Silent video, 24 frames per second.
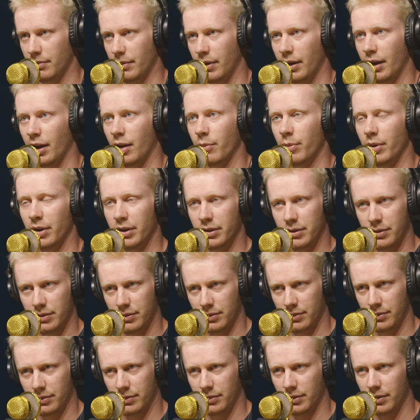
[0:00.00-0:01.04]
Albert
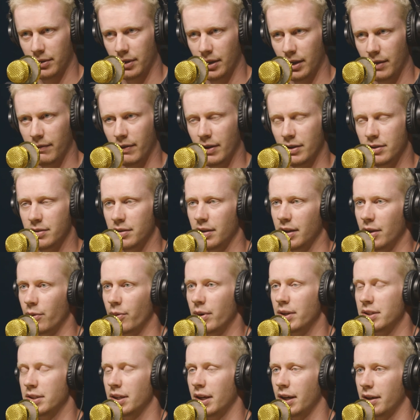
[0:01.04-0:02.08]
eventually
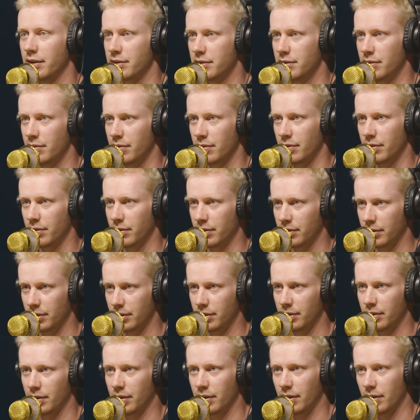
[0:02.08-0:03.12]
went on to
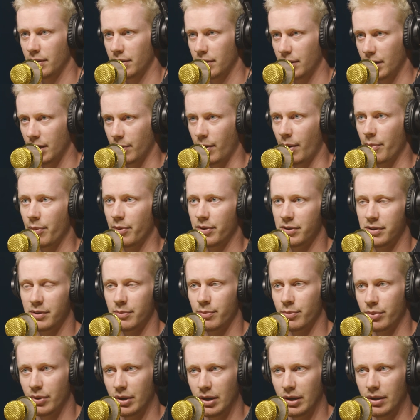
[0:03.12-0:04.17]
come up with some
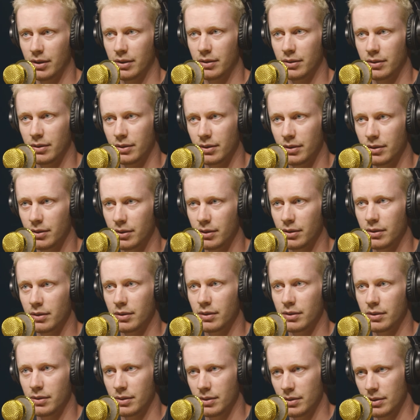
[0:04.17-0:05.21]
pretty
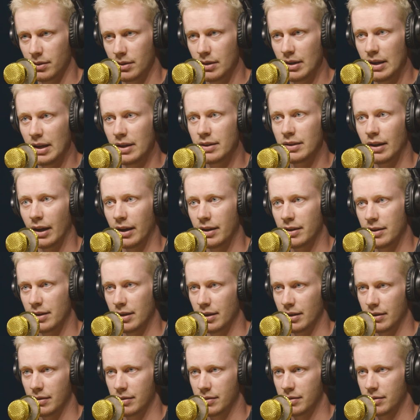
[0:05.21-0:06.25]
neat
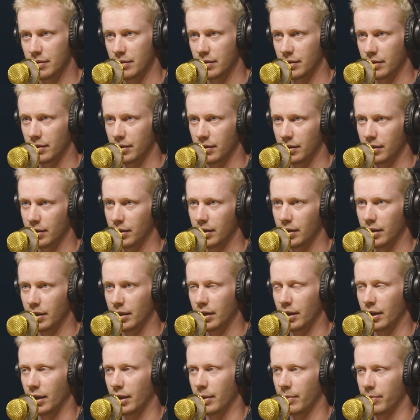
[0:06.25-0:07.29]
ideas.
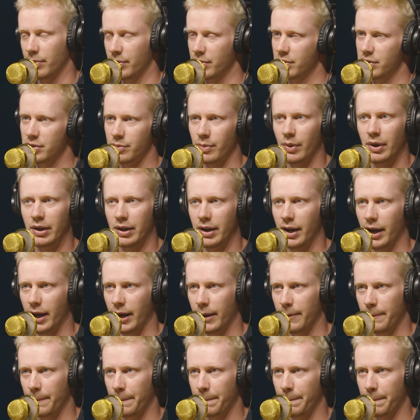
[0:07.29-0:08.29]
Smart guy.